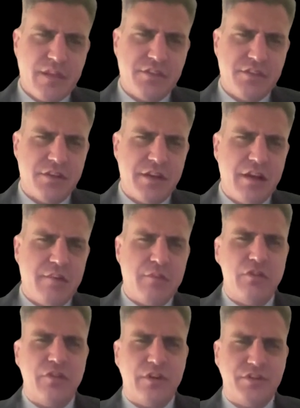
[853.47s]
So now I
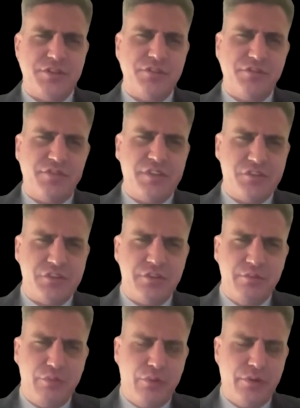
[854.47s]
move on to feature
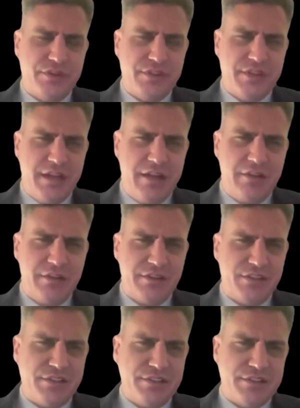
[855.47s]
importance
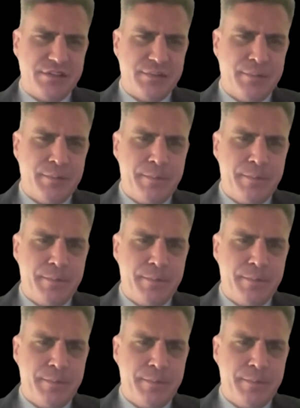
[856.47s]
analysis.